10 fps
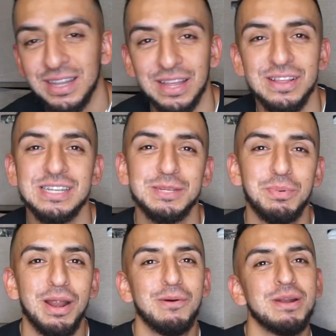Now, this is
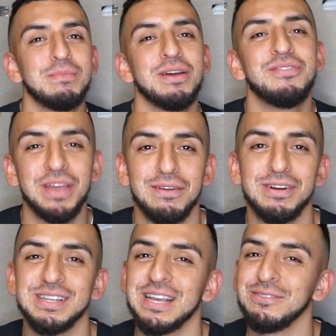probably one of my
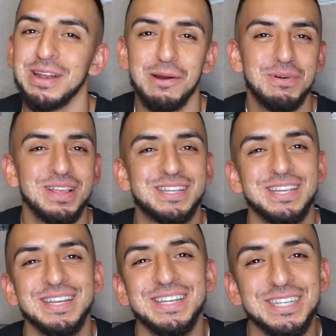favorites. I do not wear this
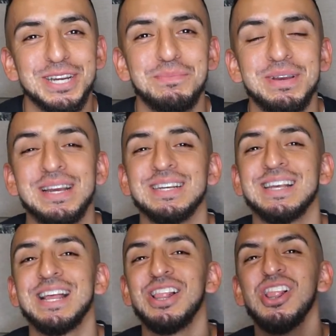to the gym because
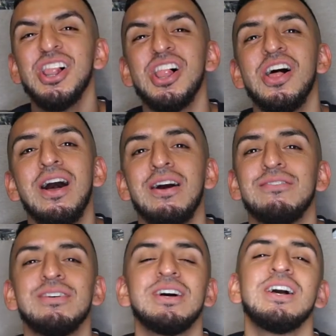I
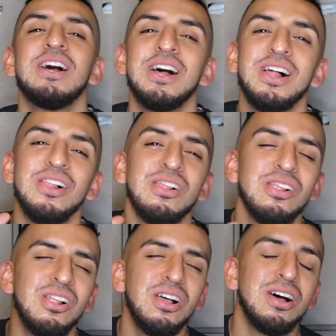love
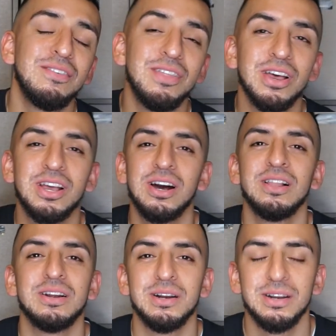the
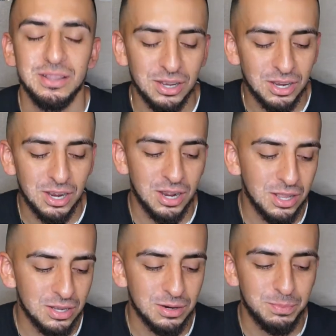color. The
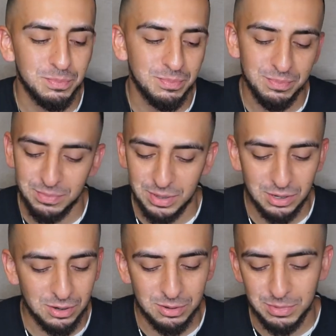color.
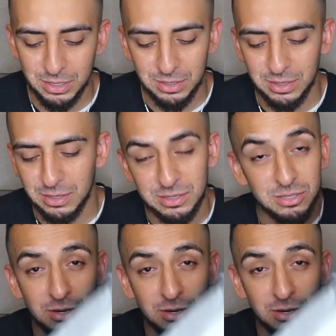Oh my God, it's